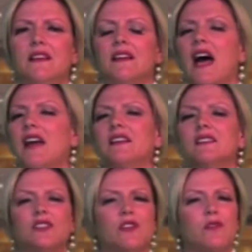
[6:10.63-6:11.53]
God
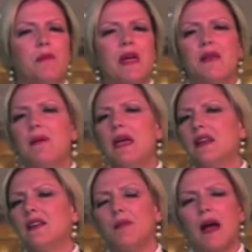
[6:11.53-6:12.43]
considered many men
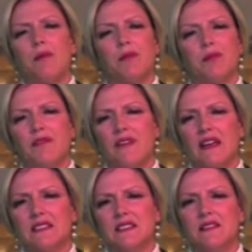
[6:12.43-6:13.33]
in the Bible
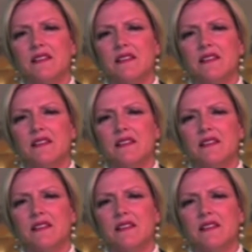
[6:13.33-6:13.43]
perfected.